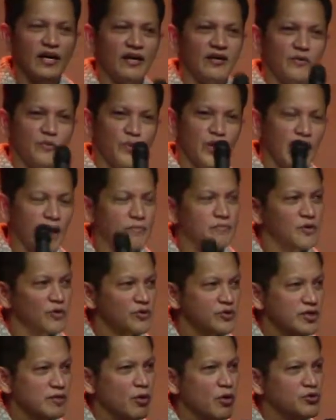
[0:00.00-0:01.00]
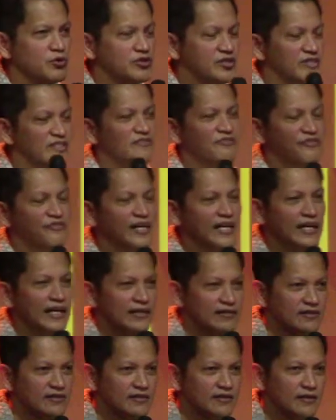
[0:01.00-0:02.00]
we have those emotions and
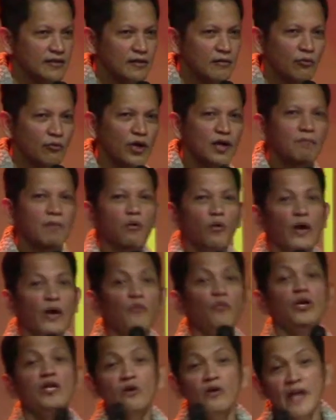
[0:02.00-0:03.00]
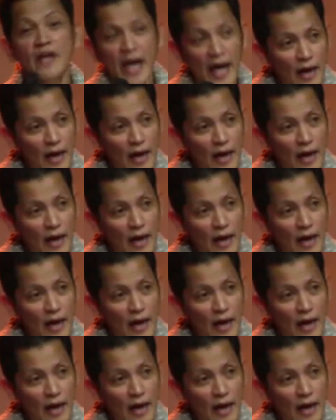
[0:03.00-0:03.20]
feelings. What about when we don't have